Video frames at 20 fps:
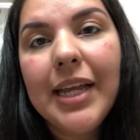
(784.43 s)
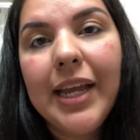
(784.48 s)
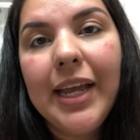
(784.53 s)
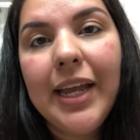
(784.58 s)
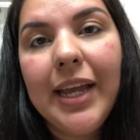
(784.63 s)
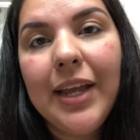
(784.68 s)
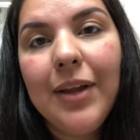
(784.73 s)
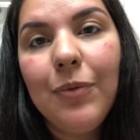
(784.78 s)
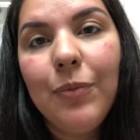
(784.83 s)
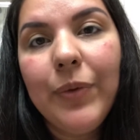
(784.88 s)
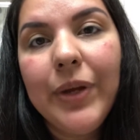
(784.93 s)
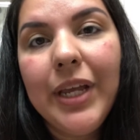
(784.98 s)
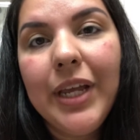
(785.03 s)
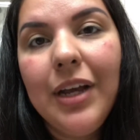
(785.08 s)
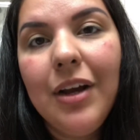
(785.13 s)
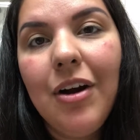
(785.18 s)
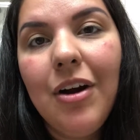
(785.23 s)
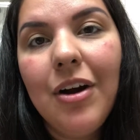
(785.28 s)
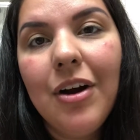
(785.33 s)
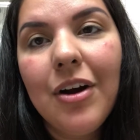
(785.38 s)
and we
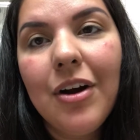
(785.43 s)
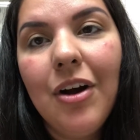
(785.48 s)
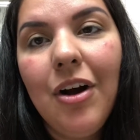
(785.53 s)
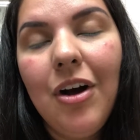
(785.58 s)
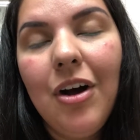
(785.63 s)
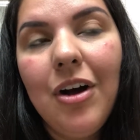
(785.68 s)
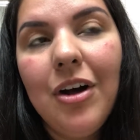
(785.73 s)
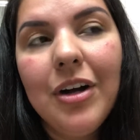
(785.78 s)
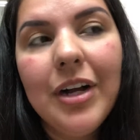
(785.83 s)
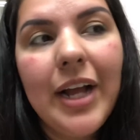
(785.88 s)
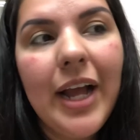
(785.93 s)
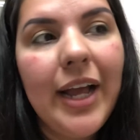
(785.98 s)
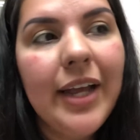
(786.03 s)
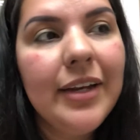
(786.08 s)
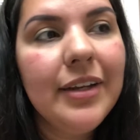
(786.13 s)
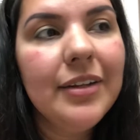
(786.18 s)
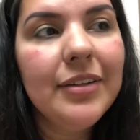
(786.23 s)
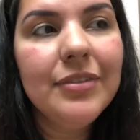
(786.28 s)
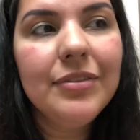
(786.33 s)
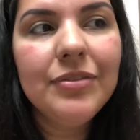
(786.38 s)
are all kind
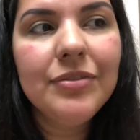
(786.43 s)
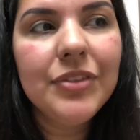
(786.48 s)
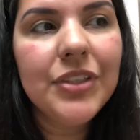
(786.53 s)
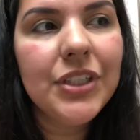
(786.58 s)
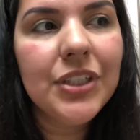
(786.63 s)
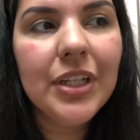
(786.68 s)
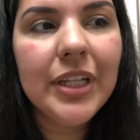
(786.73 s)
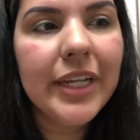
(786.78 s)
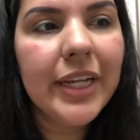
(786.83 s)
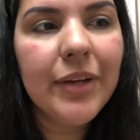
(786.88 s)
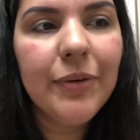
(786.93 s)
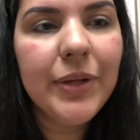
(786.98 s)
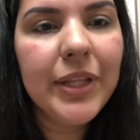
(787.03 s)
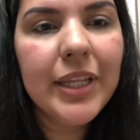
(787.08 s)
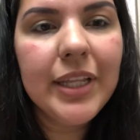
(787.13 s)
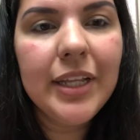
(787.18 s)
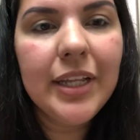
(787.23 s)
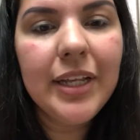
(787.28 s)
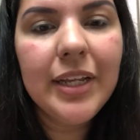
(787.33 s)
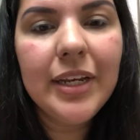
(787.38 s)
of dealing with
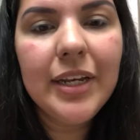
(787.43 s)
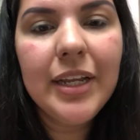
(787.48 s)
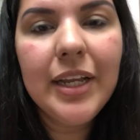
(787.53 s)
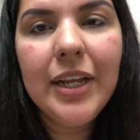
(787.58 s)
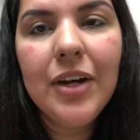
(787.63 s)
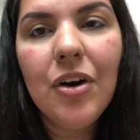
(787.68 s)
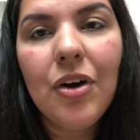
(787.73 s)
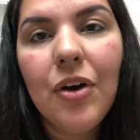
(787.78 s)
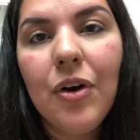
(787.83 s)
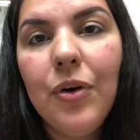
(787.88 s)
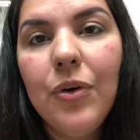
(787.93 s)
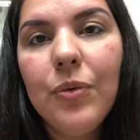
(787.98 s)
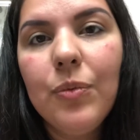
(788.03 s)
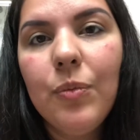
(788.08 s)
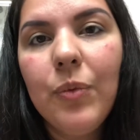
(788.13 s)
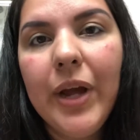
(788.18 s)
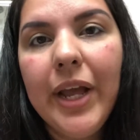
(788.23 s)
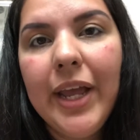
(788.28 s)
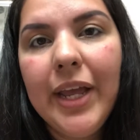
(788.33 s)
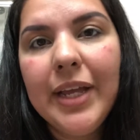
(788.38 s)
it in our own
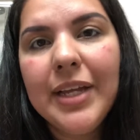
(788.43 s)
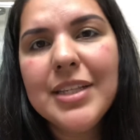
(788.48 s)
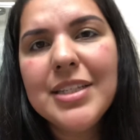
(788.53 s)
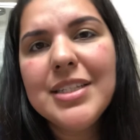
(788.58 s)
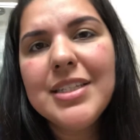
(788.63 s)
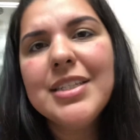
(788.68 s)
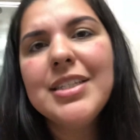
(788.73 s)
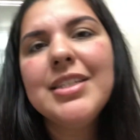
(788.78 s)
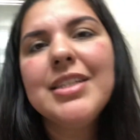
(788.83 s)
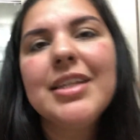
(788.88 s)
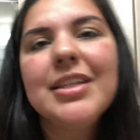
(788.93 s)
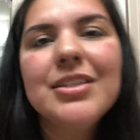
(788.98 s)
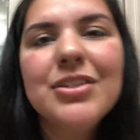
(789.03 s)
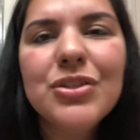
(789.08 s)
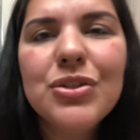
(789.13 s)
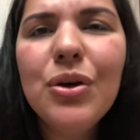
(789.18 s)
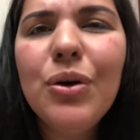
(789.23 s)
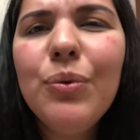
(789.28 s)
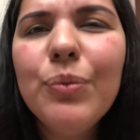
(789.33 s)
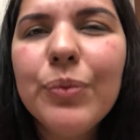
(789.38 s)
way. It's
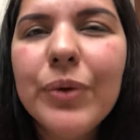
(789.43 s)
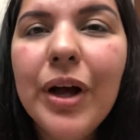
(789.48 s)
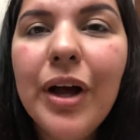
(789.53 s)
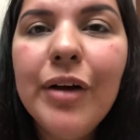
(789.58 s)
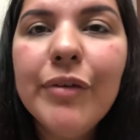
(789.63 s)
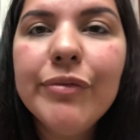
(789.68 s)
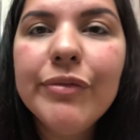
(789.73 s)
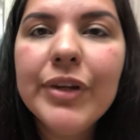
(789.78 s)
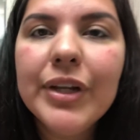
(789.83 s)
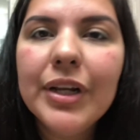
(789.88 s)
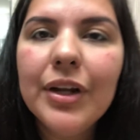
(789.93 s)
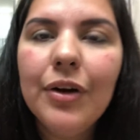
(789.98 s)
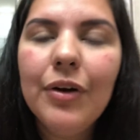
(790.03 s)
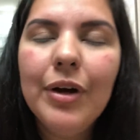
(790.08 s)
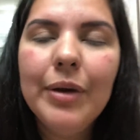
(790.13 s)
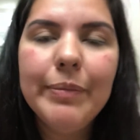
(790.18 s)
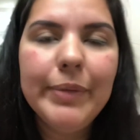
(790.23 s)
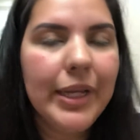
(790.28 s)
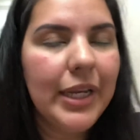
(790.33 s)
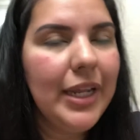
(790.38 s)
so rough, you know.
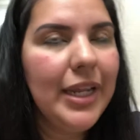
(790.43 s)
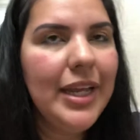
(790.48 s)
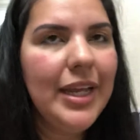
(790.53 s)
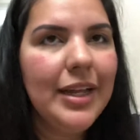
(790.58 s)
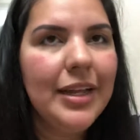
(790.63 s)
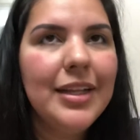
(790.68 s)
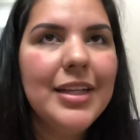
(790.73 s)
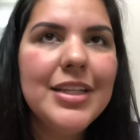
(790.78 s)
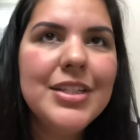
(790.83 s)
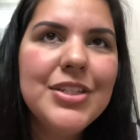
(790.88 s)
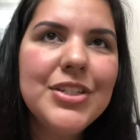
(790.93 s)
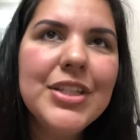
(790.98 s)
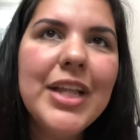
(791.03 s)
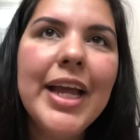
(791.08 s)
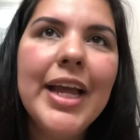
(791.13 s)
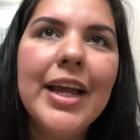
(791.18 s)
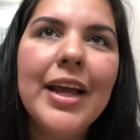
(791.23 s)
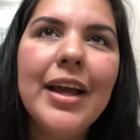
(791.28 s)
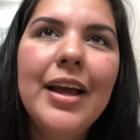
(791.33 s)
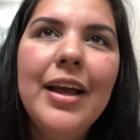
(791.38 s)
I mean, it's
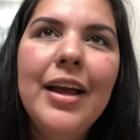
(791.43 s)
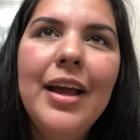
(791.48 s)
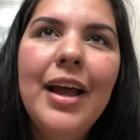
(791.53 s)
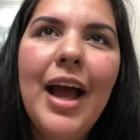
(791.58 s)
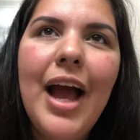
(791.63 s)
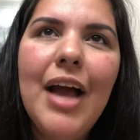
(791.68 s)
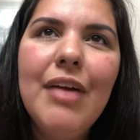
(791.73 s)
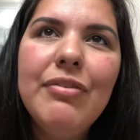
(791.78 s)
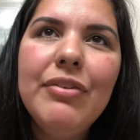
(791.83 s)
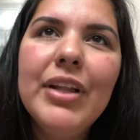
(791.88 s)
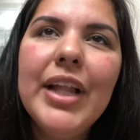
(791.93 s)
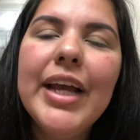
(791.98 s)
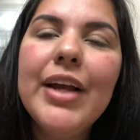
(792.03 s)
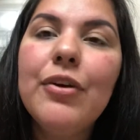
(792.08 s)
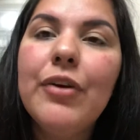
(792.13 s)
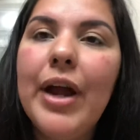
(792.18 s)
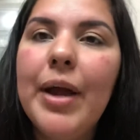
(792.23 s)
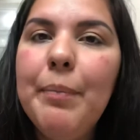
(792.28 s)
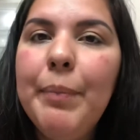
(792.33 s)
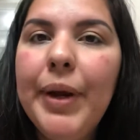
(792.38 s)
like, I feel like
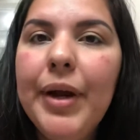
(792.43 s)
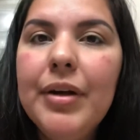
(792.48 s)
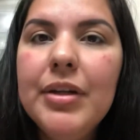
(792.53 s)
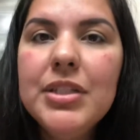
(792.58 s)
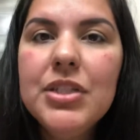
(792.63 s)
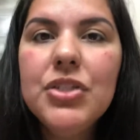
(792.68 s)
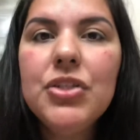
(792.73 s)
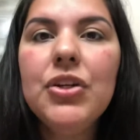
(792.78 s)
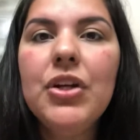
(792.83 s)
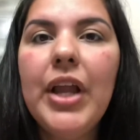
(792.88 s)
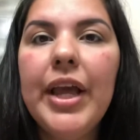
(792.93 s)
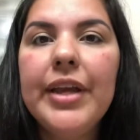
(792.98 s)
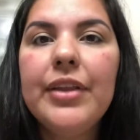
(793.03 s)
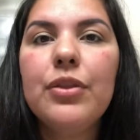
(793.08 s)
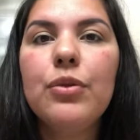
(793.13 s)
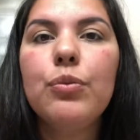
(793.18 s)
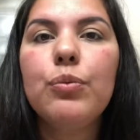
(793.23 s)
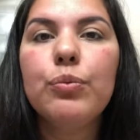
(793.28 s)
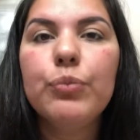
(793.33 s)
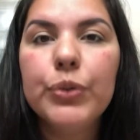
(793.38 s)
grandparents are like
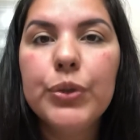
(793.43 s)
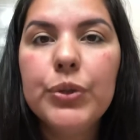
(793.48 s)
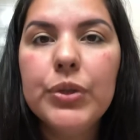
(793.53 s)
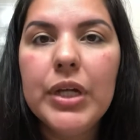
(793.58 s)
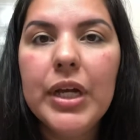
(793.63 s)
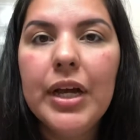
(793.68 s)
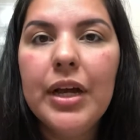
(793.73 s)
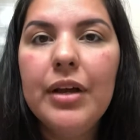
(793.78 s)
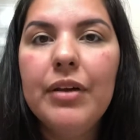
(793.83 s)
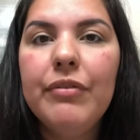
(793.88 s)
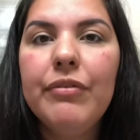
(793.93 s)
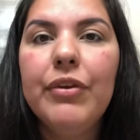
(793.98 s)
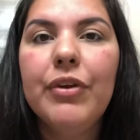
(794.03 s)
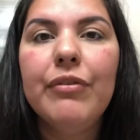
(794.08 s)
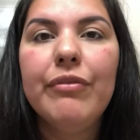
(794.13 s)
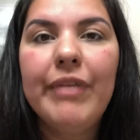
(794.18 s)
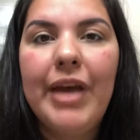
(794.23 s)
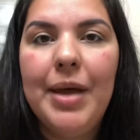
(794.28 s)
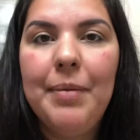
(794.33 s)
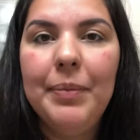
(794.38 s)
the root of your
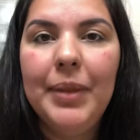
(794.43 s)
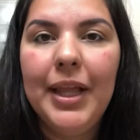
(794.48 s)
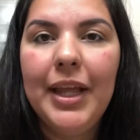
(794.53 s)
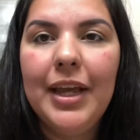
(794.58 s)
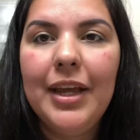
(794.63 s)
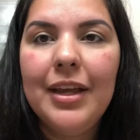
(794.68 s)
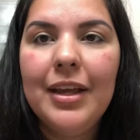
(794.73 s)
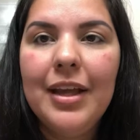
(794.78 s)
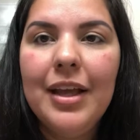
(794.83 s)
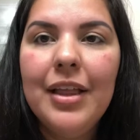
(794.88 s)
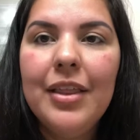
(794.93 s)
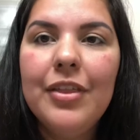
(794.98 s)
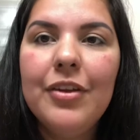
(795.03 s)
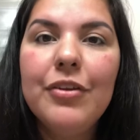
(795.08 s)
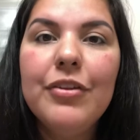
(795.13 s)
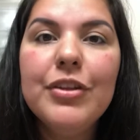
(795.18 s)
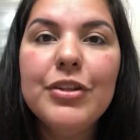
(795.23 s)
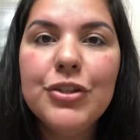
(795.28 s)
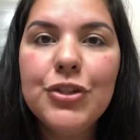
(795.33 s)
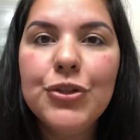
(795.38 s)
family.
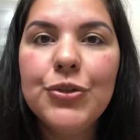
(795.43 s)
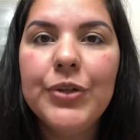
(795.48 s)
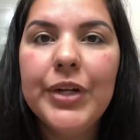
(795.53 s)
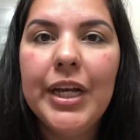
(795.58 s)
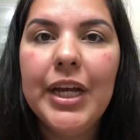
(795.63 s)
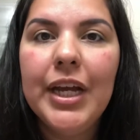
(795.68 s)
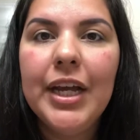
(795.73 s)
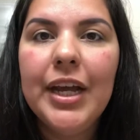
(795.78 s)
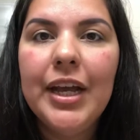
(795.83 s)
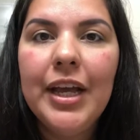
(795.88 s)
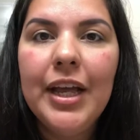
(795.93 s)
They're the tree.